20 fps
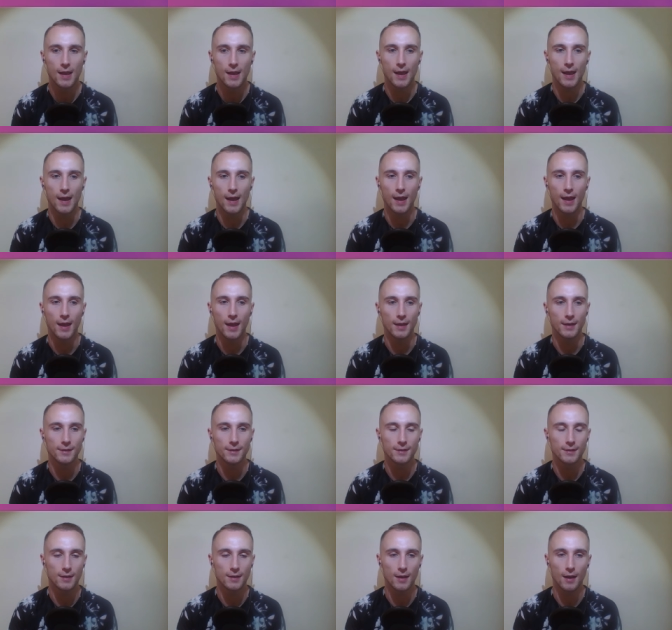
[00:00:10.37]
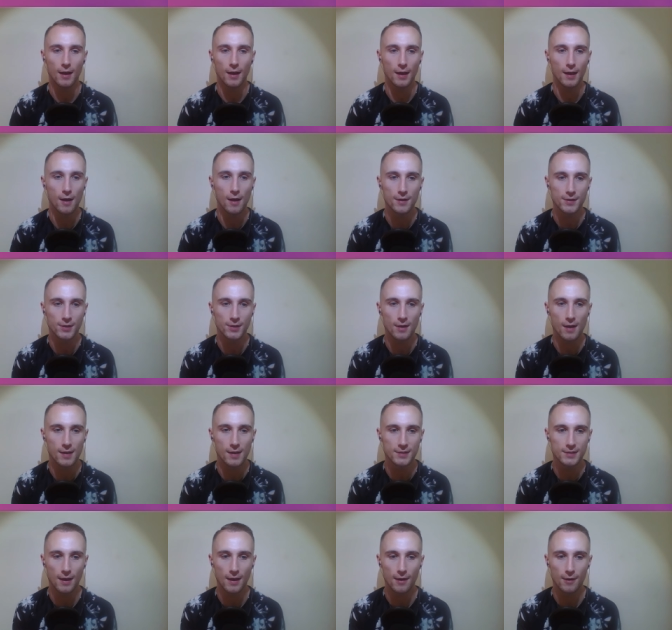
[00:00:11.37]
and I asked you
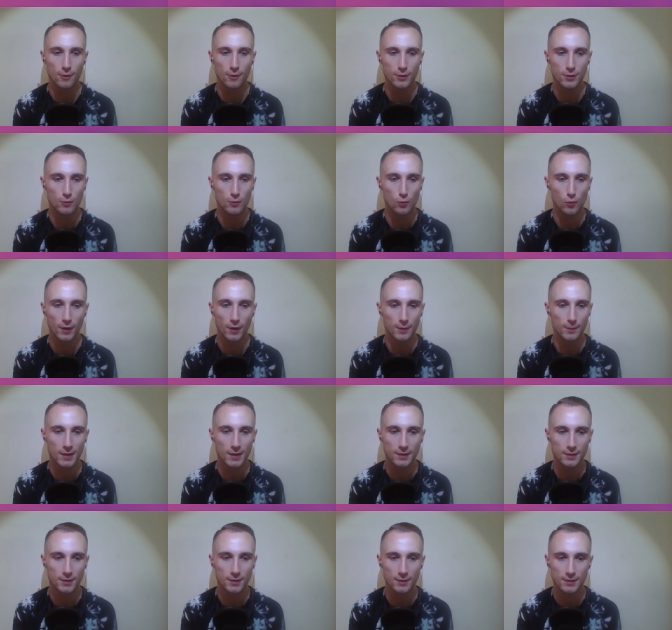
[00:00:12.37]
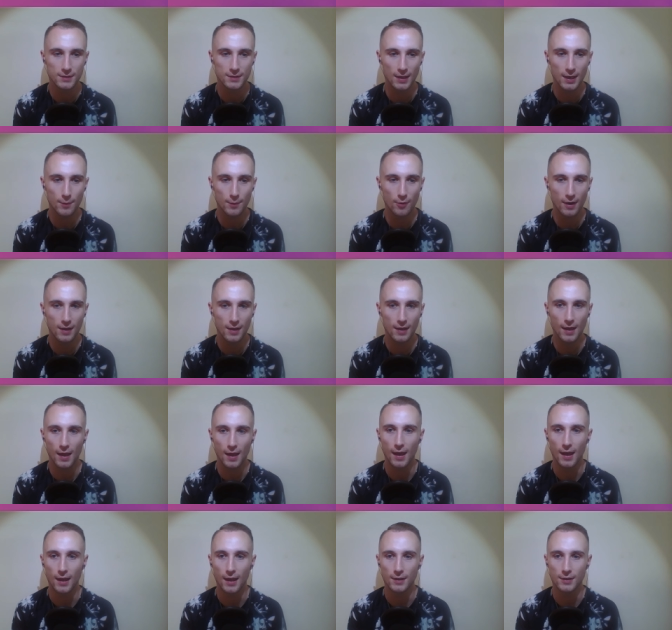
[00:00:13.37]
guys how you wanted me to celebrate,
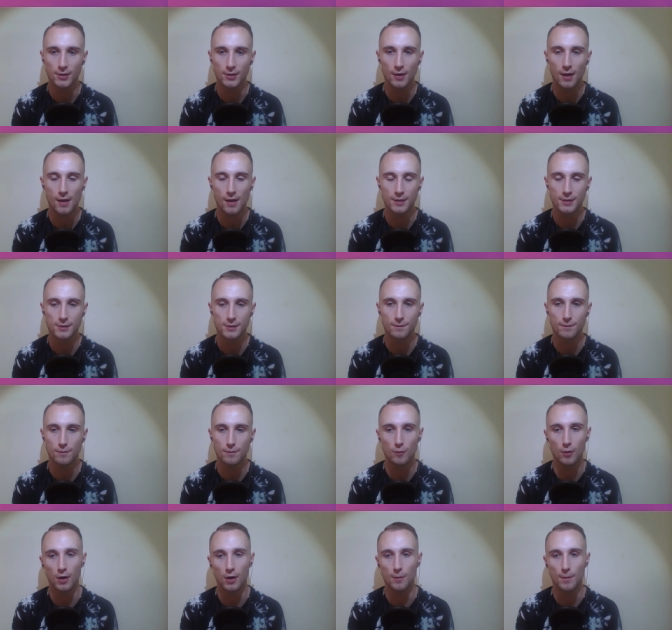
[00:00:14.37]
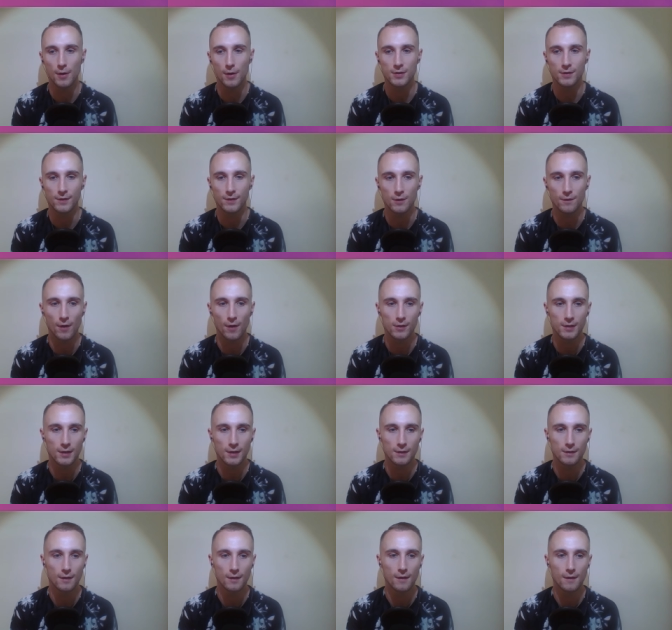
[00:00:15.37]
and you guys, well, most of you
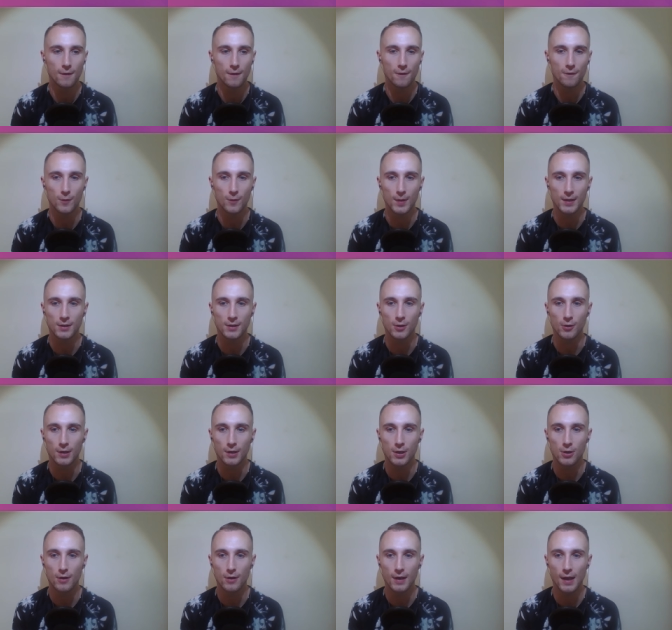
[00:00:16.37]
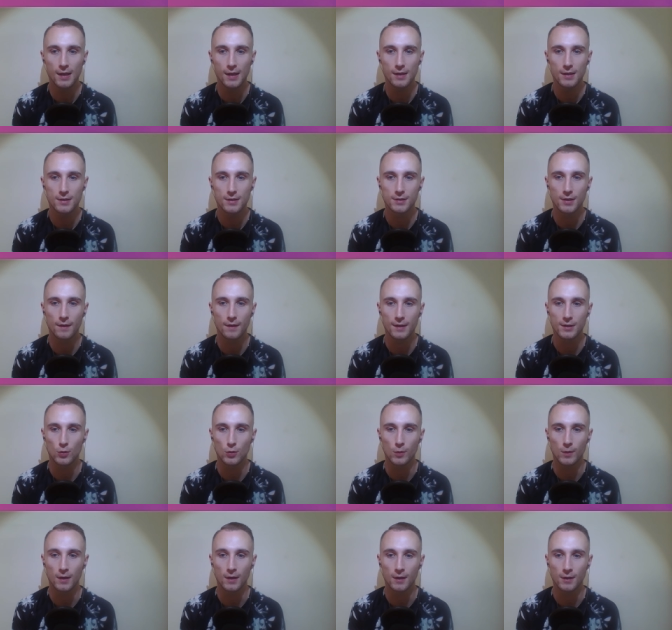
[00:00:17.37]
voted for me to do a Q&A, so that's what
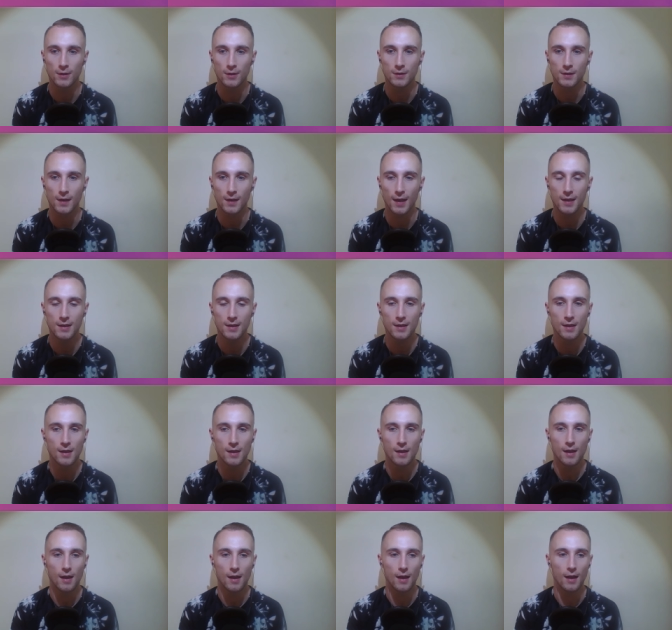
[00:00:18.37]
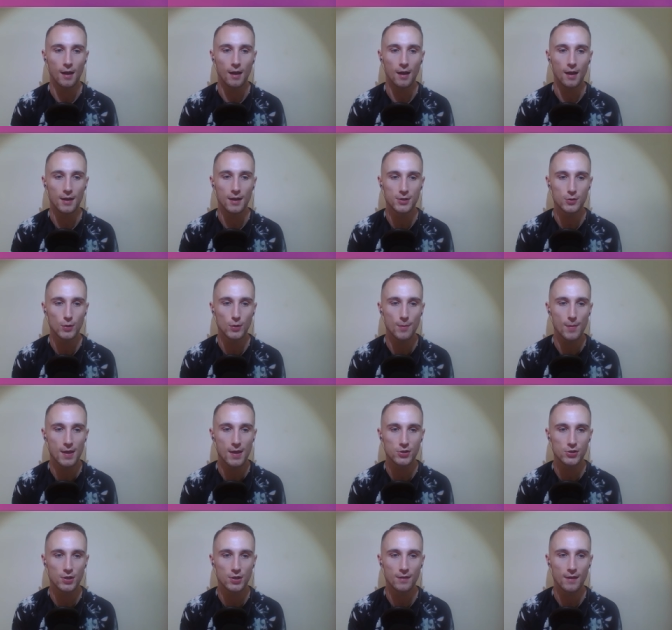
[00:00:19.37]
we're going to do today. I just want to
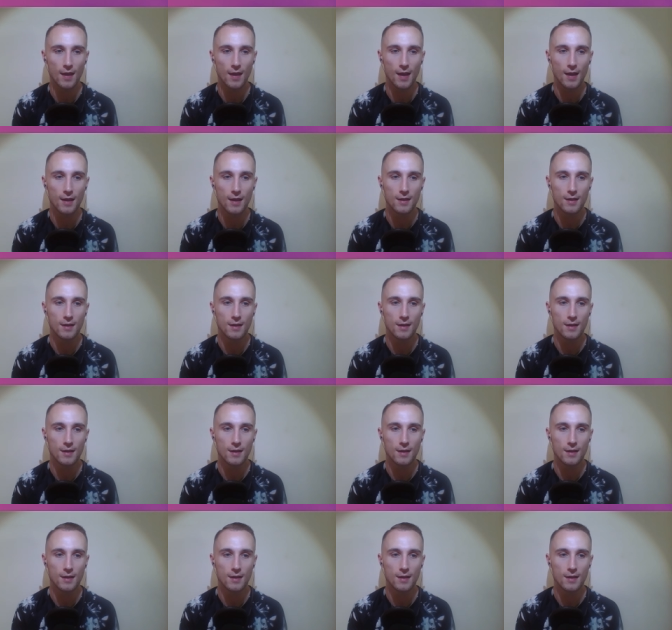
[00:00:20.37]
mention that